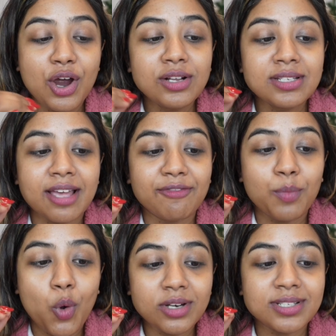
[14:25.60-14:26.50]
Girls have
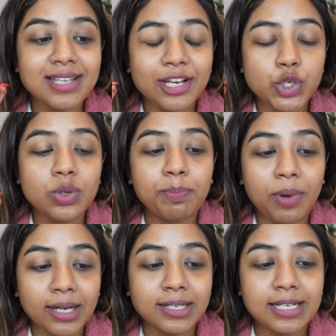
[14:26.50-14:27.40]
more sexual
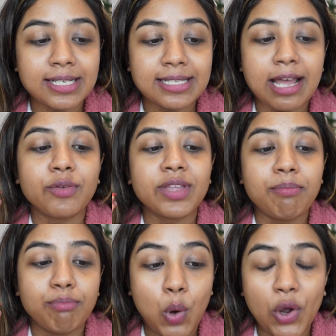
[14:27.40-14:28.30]
partners now
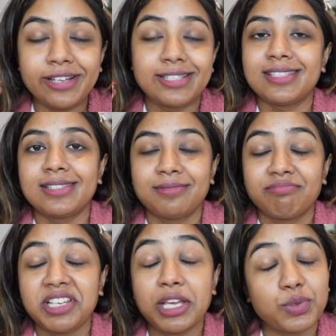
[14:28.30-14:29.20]
than boys,
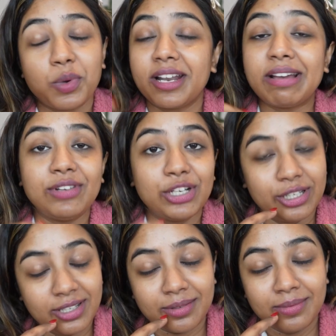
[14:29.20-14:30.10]
is what I've
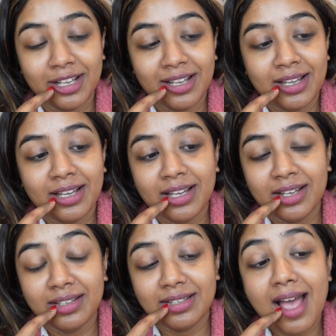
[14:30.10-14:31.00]
learned.
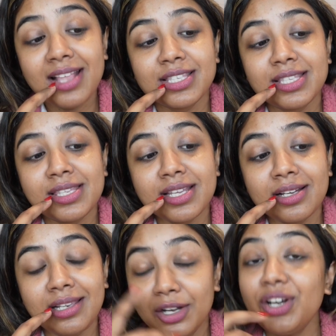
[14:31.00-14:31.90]
That's
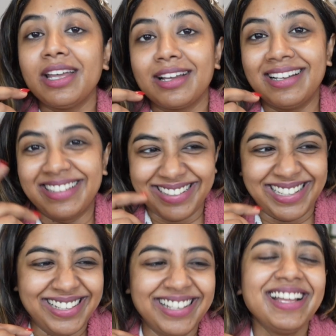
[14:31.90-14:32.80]
a learning.
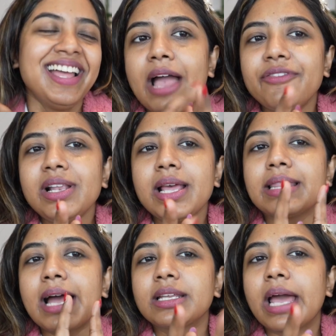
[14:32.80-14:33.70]
I feel like
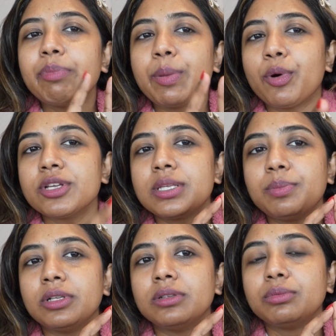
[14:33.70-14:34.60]
that can be
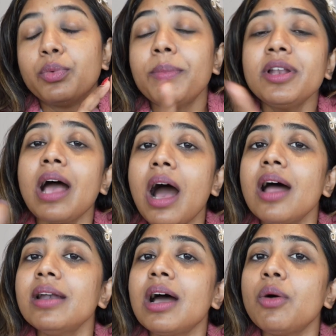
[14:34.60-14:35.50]
possible. Women
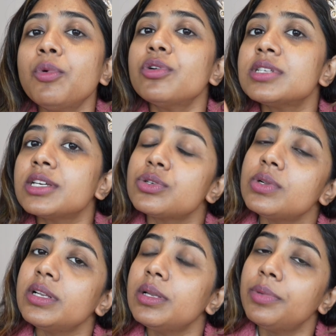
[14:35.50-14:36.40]
are now more
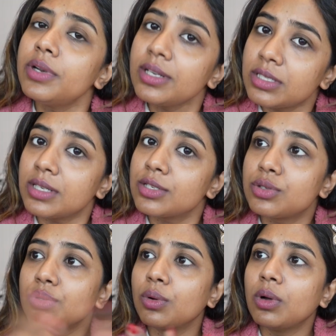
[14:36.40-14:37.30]
sexually liberated.
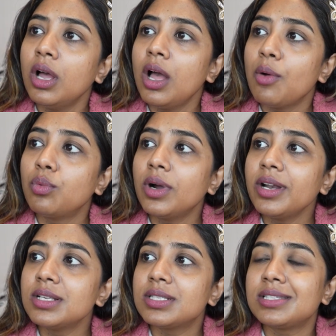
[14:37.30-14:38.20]
So what
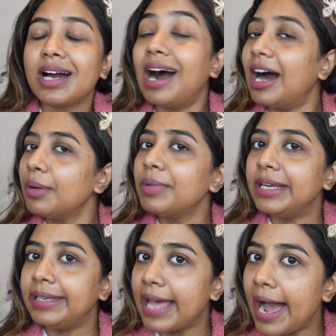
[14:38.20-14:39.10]
is the harm
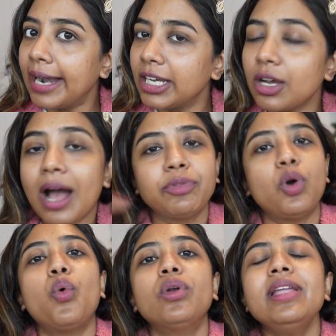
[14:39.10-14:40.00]
in that?
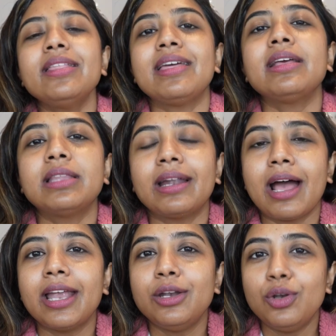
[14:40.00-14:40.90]
The only thing that
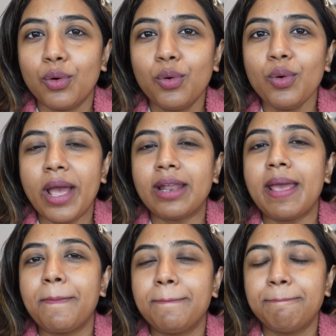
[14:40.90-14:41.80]
I know and
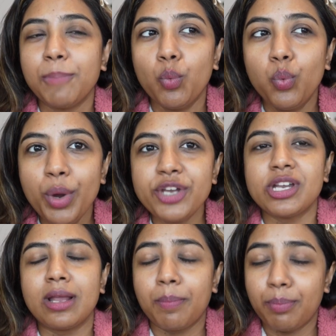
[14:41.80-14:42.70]
I wish
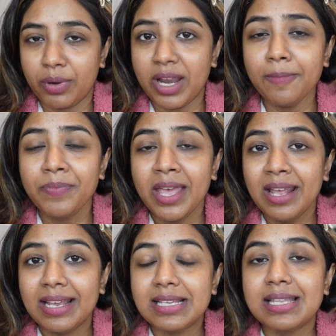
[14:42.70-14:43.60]
and I pray
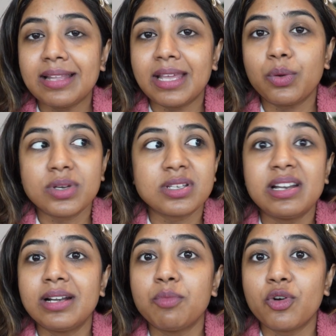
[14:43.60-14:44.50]
is that there was a
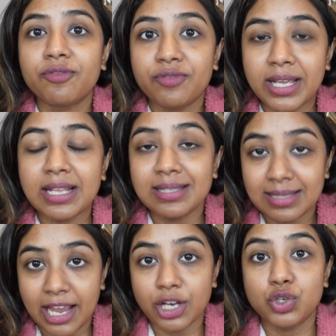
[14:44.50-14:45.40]
little more freaking
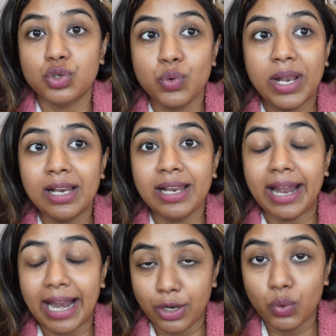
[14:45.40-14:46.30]
sexual
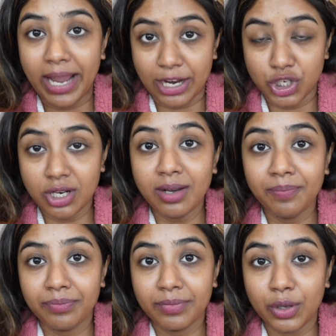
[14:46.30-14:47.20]
education,
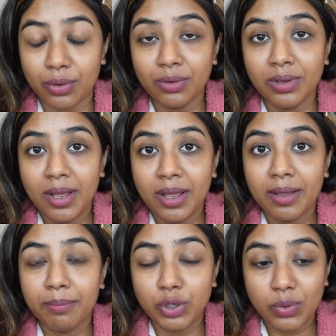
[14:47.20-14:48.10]
you know,
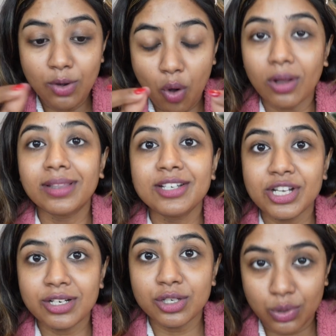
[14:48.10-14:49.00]
between all the
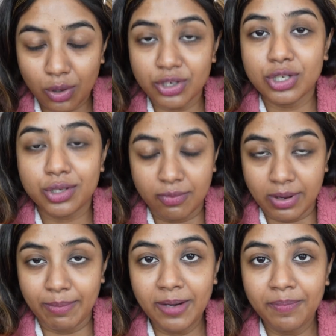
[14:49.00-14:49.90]
genders, not just
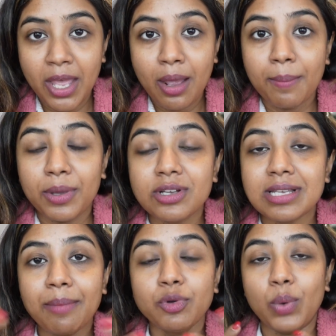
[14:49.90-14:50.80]
women. Because
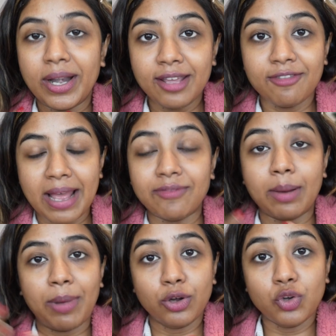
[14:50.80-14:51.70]
I'm 25,
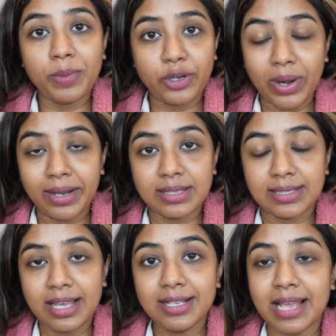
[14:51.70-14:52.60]
about to be
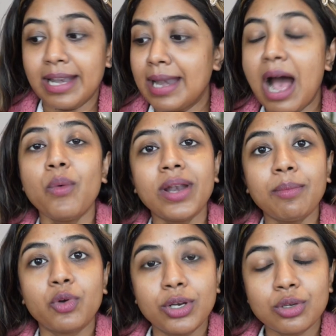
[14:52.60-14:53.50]
26. And now when
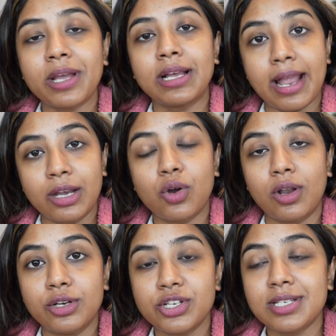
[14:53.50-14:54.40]
I'm going to my
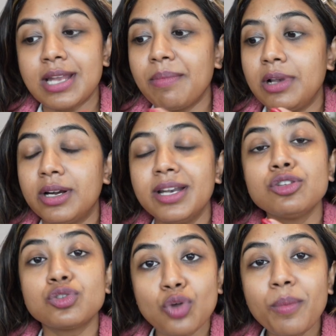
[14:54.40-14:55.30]
gynecologist, I'm
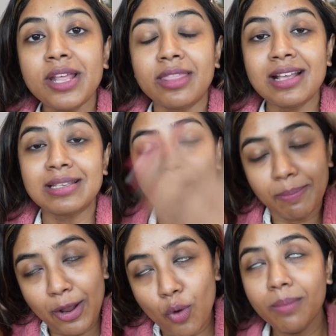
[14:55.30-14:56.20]
learning so many things about
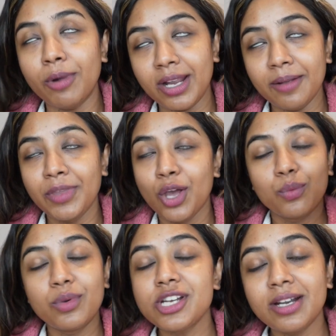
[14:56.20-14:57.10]
my own body,
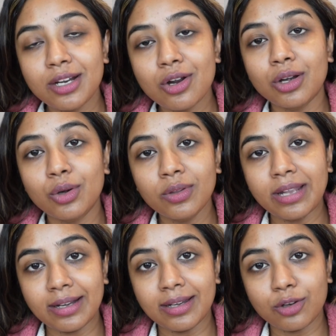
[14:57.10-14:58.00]
which I did not know
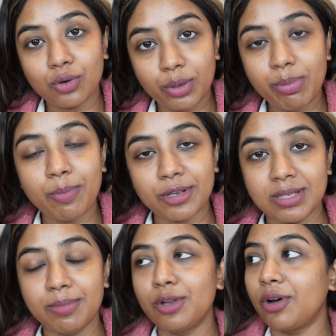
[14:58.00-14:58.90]
that could be
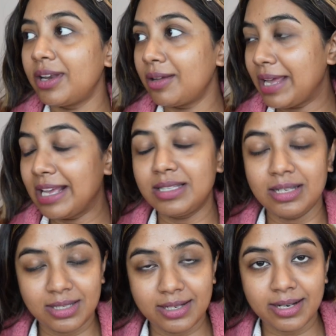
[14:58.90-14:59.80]
possible or
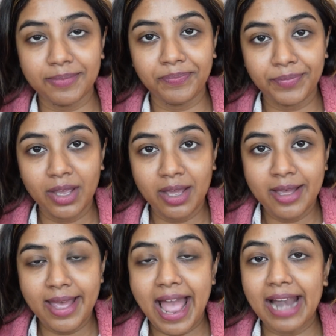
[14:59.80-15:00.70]
existed.
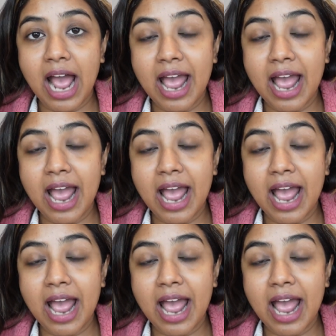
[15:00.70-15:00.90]
And